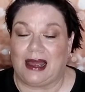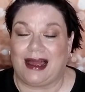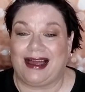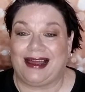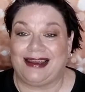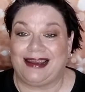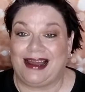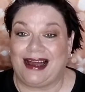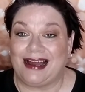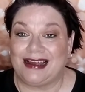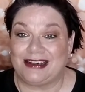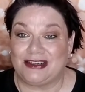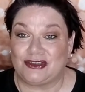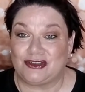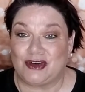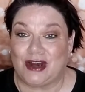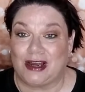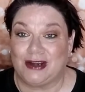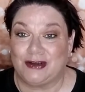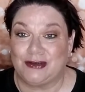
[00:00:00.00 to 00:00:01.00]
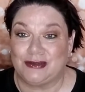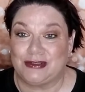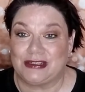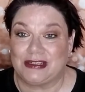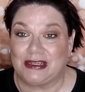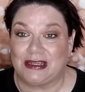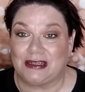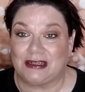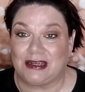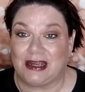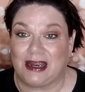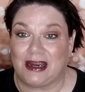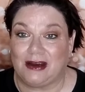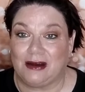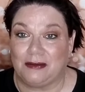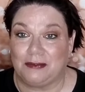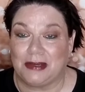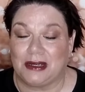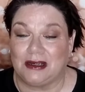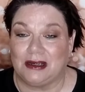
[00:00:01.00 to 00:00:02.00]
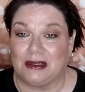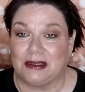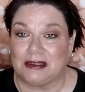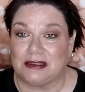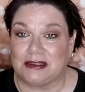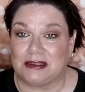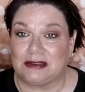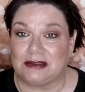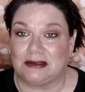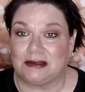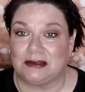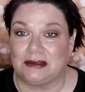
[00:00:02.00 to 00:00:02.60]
I like to try new skincare because,